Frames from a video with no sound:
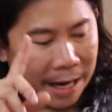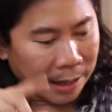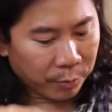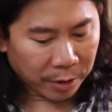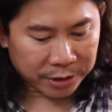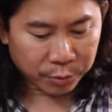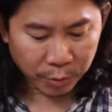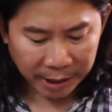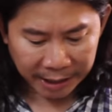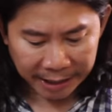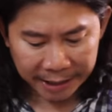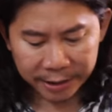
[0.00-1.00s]
And what's
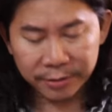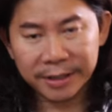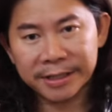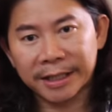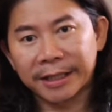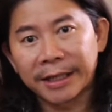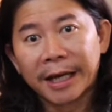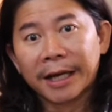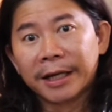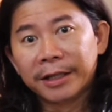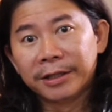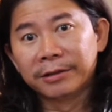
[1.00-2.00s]
really interesting,
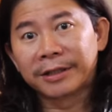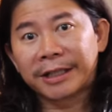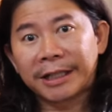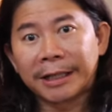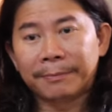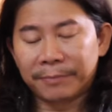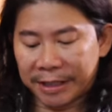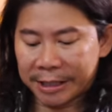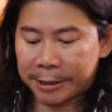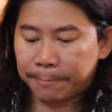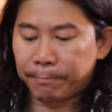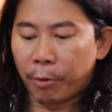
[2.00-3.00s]
you keep
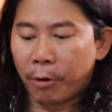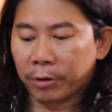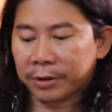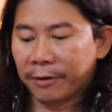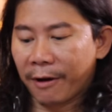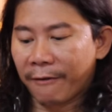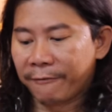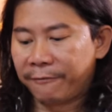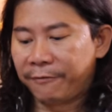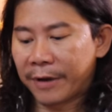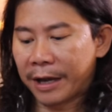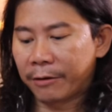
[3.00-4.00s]
this port
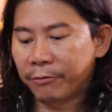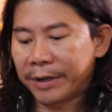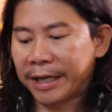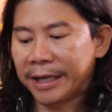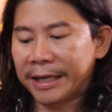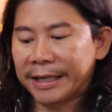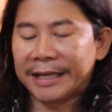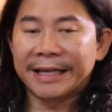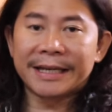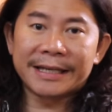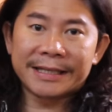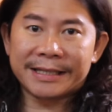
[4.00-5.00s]
very
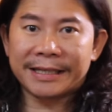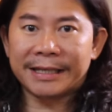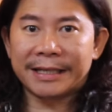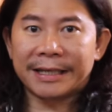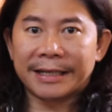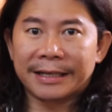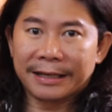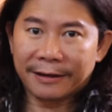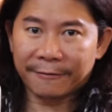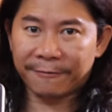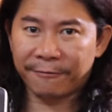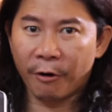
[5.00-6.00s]
easy
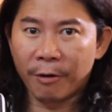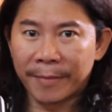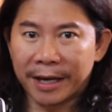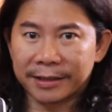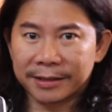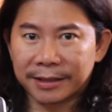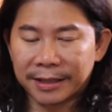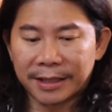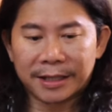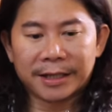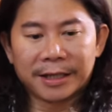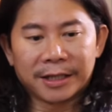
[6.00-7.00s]
format.
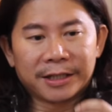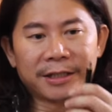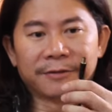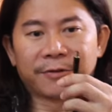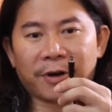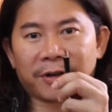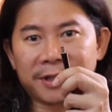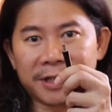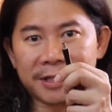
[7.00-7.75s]
You've got